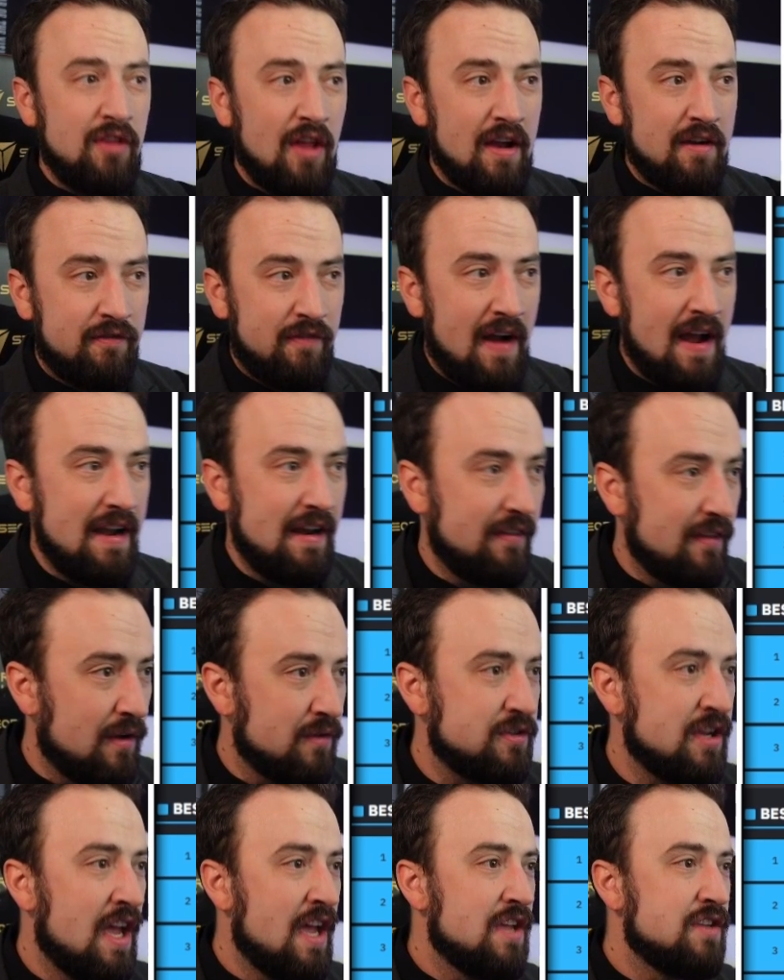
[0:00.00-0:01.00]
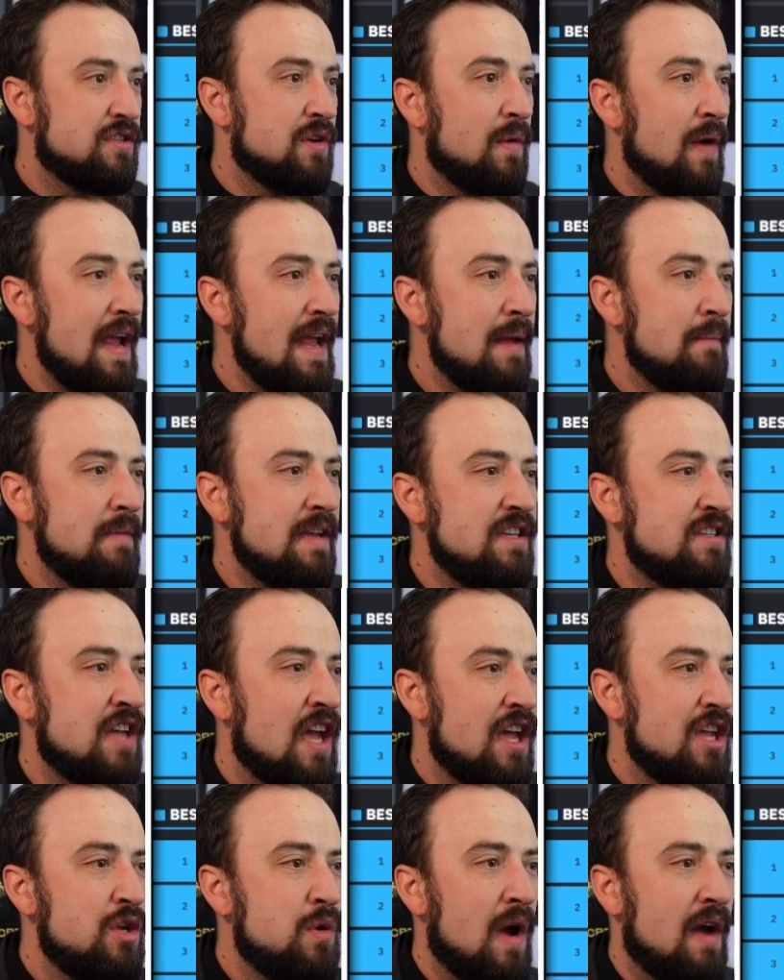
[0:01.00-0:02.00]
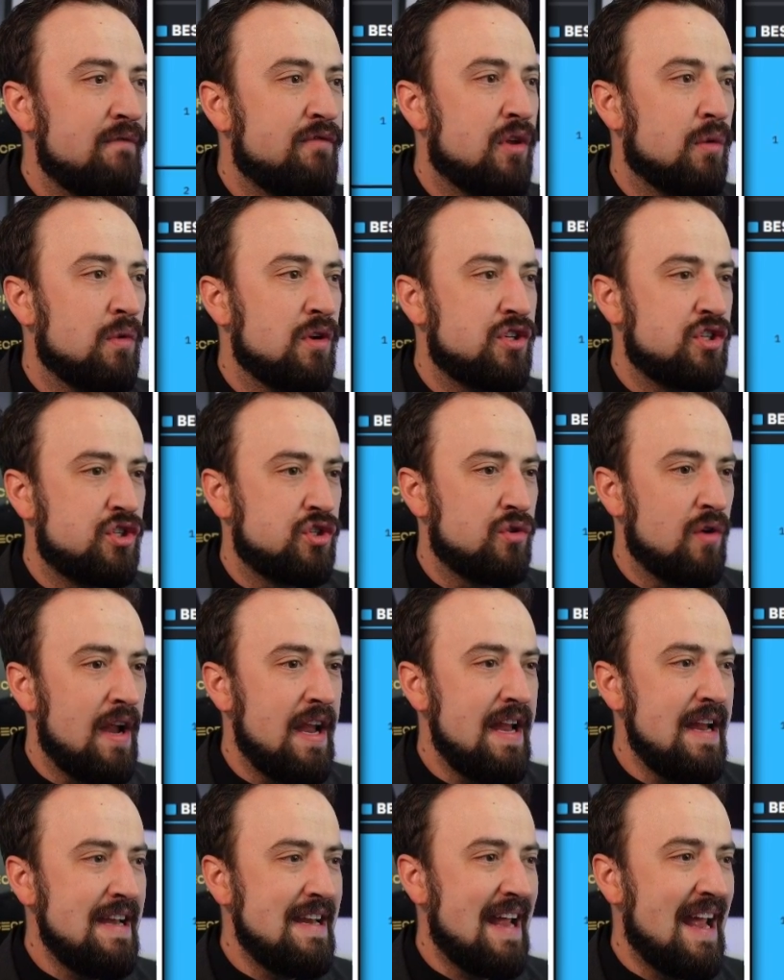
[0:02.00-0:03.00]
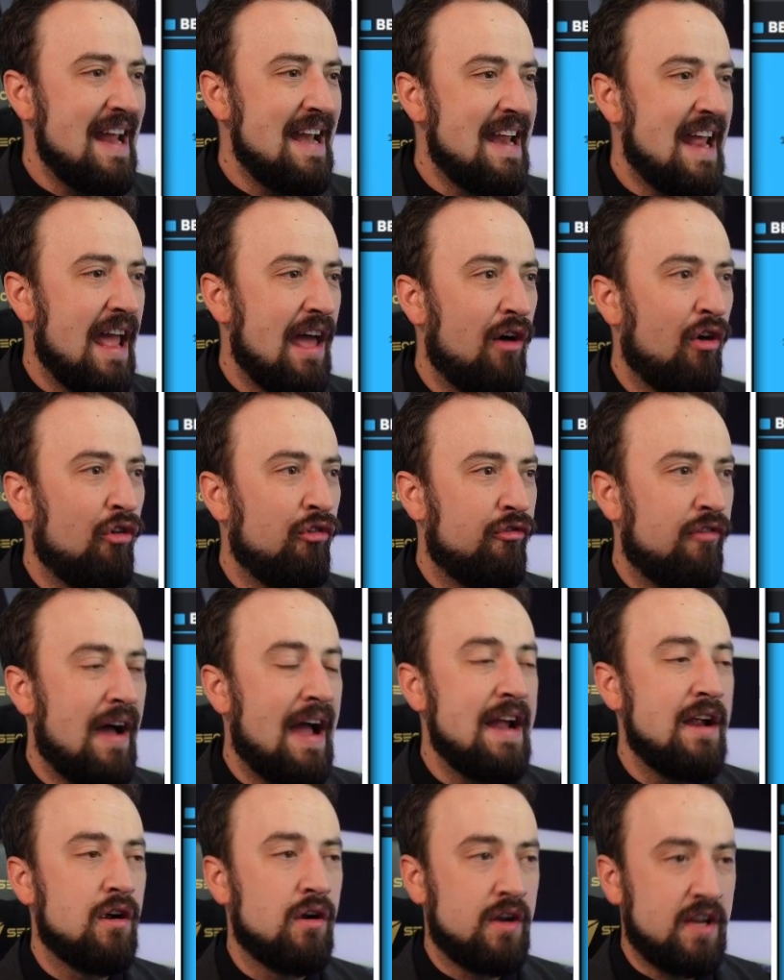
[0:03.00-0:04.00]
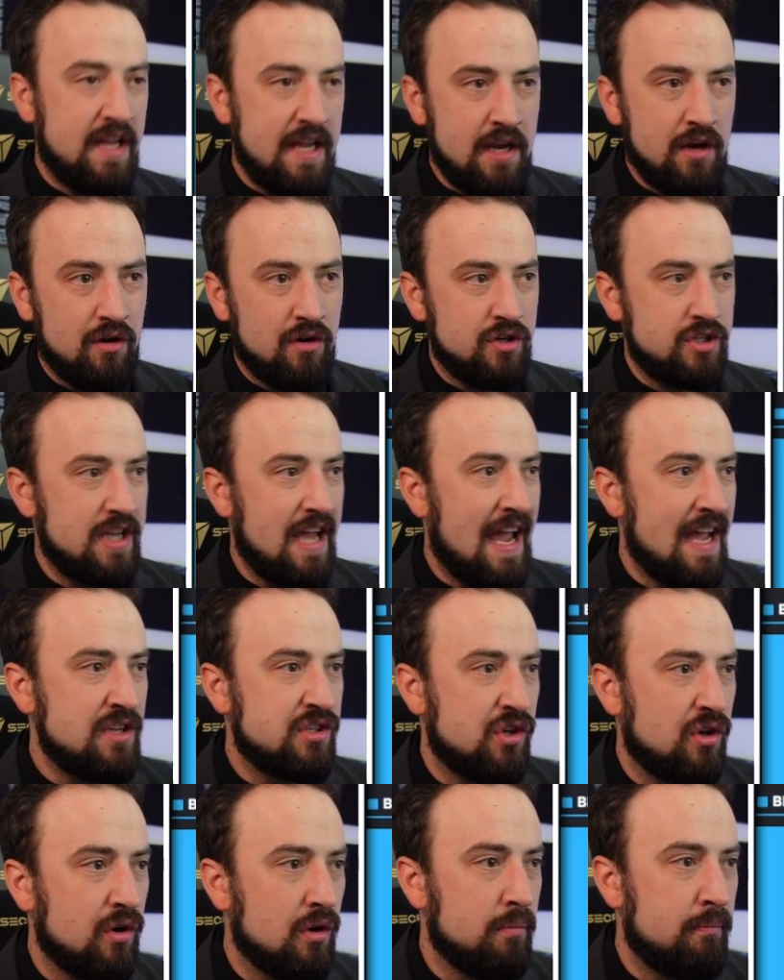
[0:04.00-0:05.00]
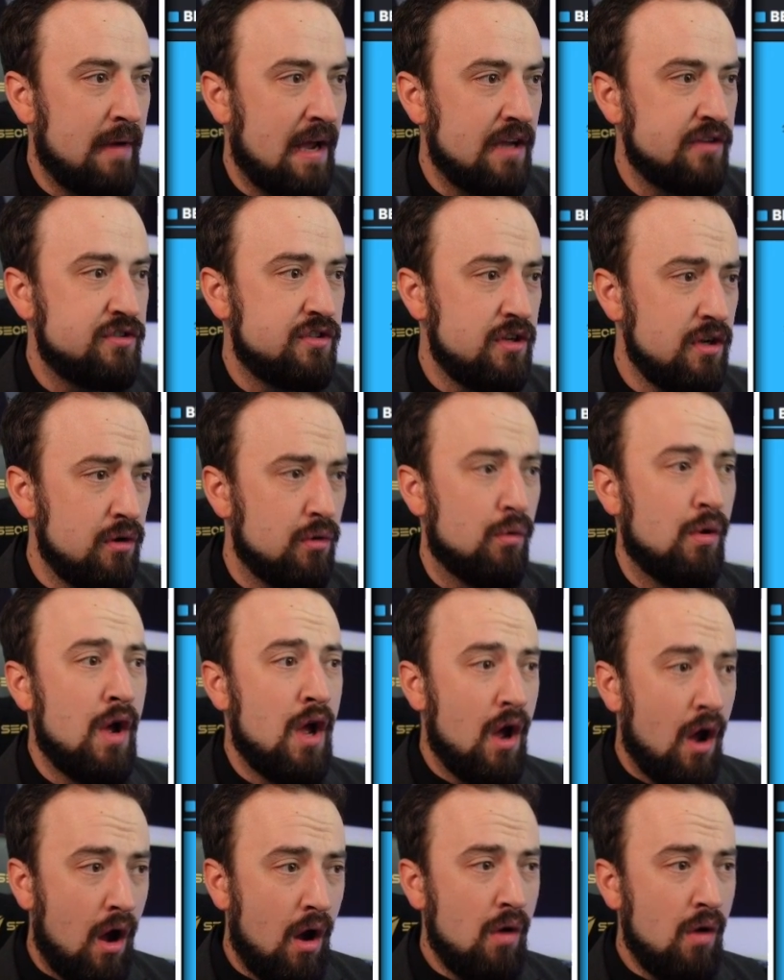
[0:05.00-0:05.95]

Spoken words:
good luck finding those. So Anby's, you have the Restrained and Hellfire gears as her best too.